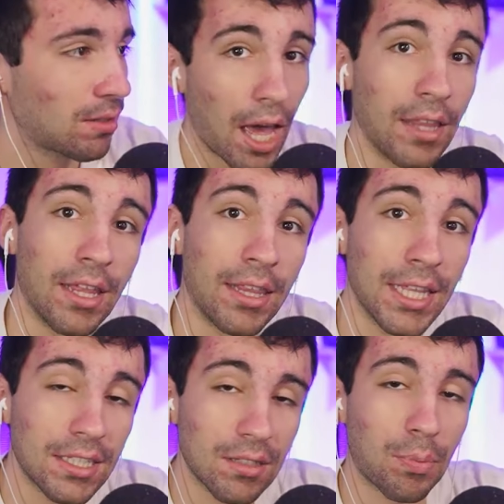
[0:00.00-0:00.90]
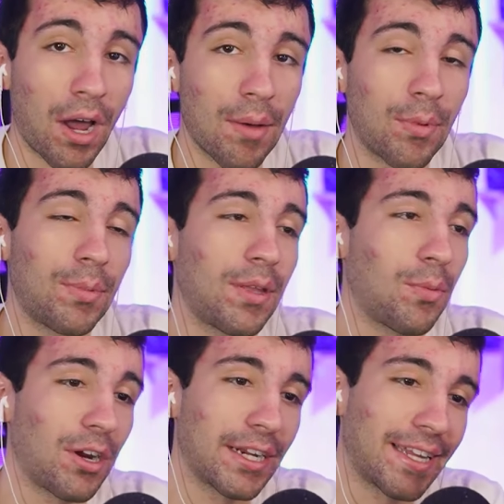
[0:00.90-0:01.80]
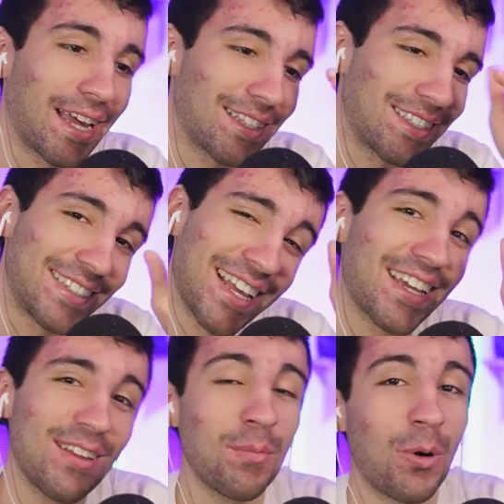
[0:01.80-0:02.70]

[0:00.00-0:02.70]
And then this is probably where it gets second